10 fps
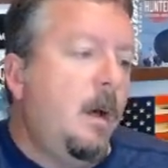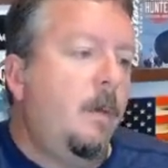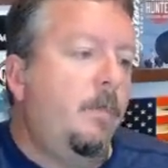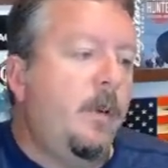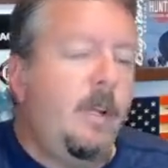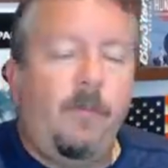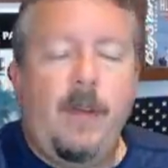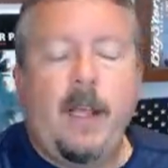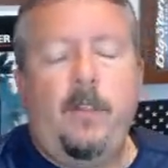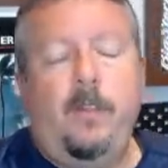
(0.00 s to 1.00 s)

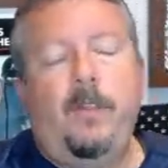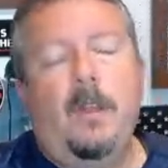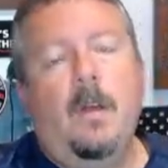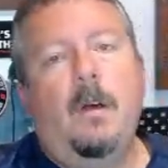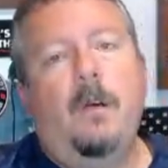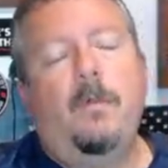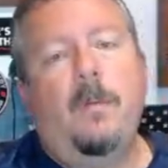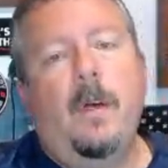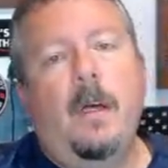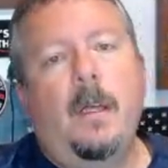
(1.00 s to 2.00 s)
pre-effects of
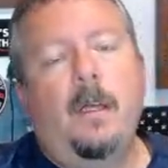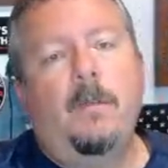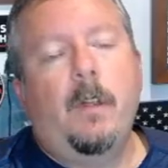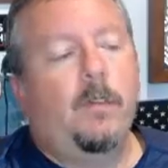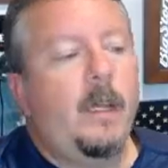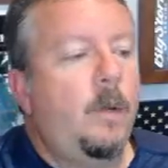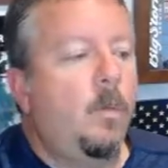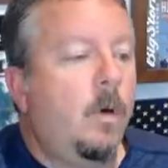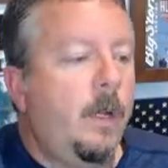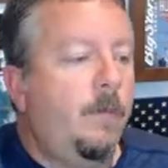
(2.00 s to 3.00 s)
Invest
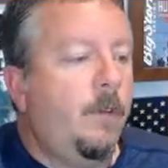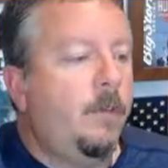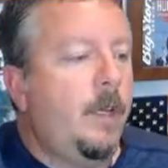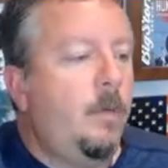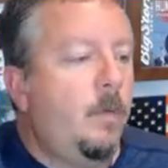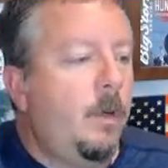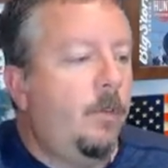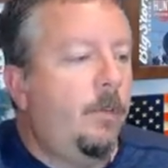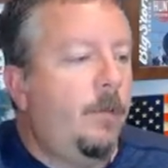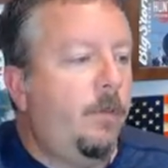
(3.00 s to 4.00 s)
91. Invest 91
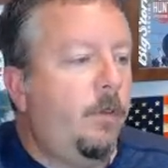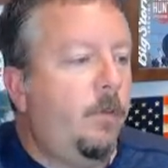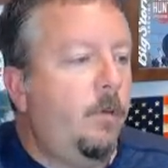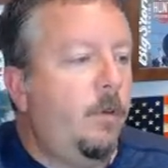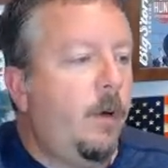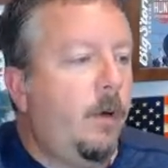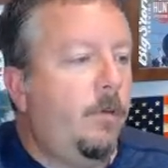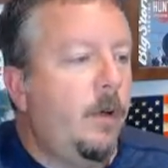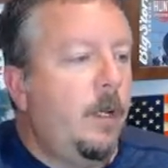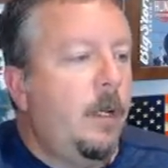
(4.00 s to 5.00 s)
is definitely scooting
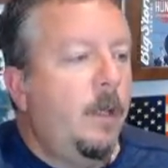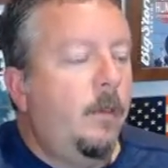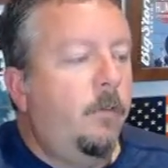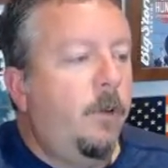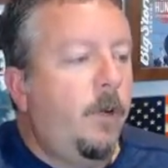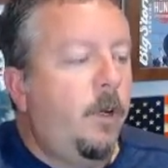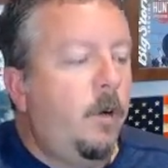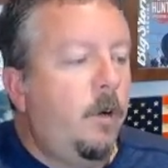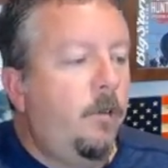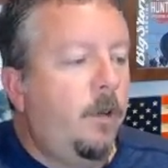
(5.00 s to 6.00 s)
off. Steering
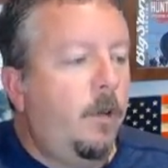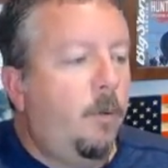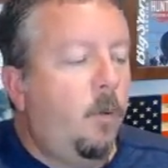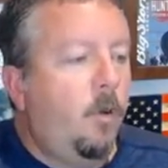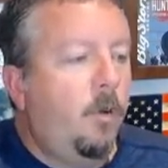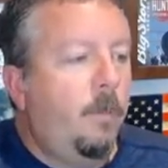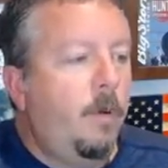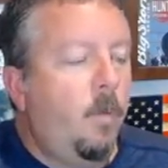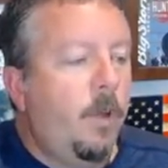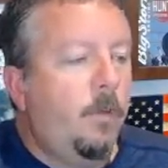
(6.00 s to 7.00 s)
currents are going to pull it a little
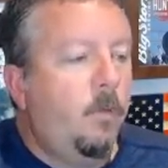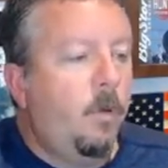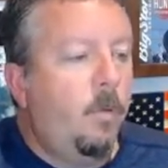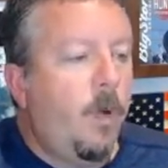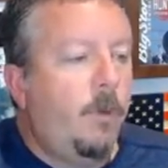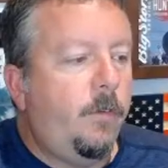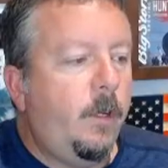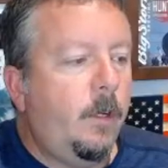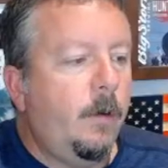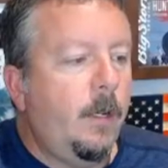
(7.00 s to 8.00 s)
bit west-northwest
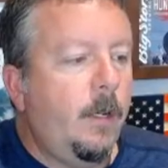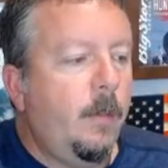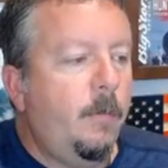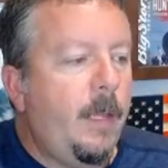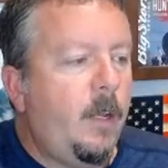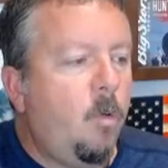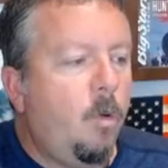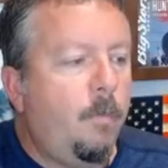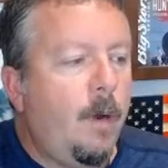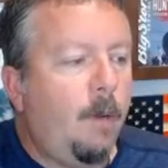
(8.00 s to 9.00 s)
here, and the main
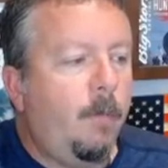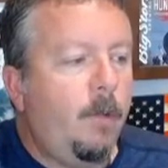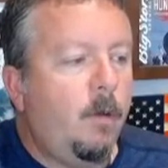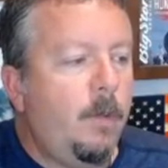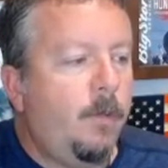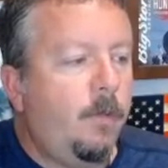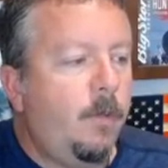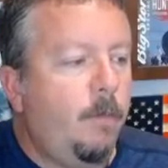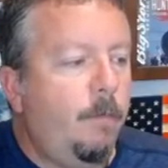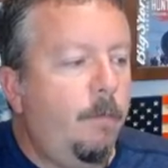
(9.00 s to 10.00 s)
core probably will miss
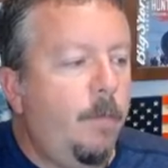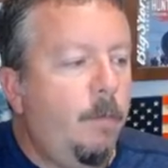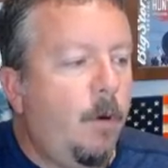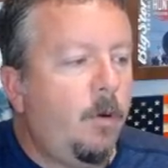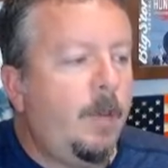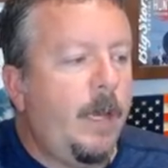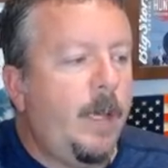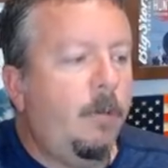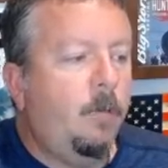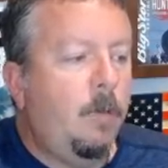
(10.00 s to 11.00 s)
the bulk of the
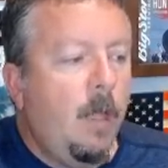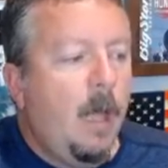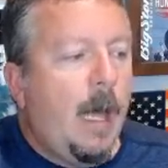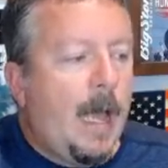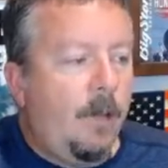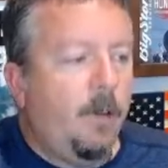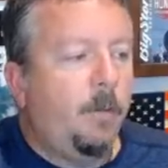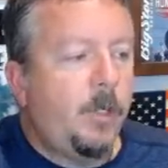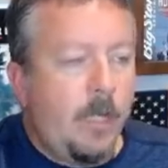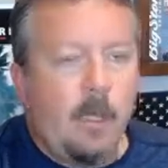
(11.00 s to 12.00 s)
islands,
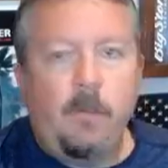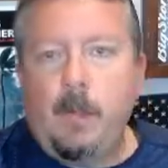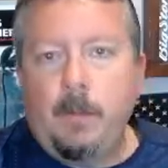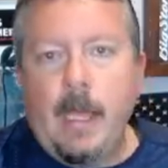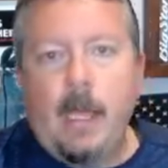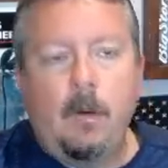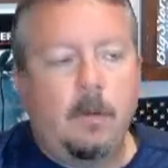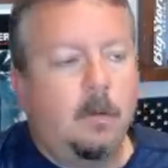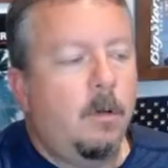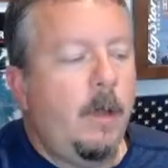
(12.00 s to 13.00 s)
but you're getting some now,
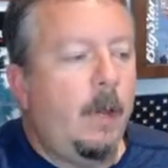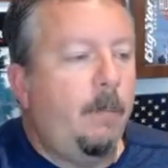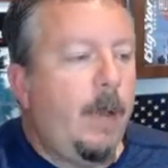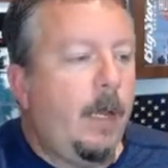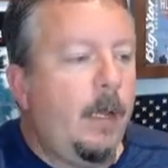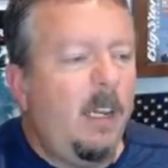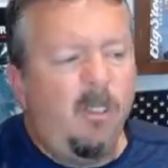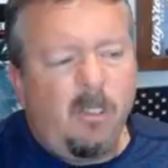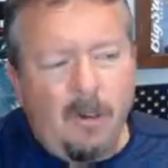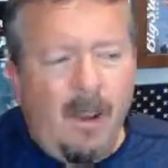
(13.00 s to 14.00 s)
no doubt about it. And
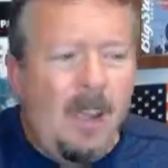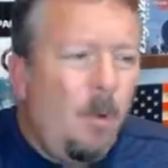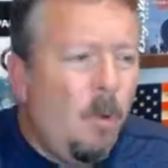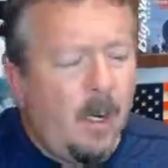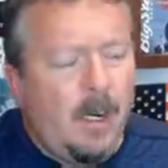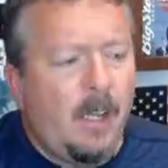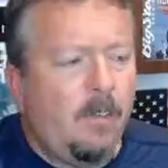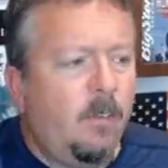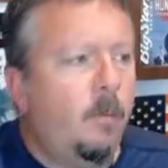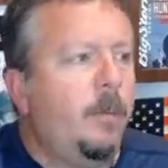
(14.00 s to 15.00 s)
it's trying to
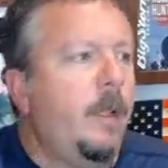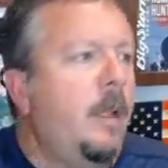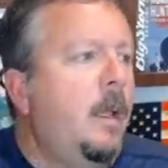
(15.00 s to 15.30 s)
organize a little bit.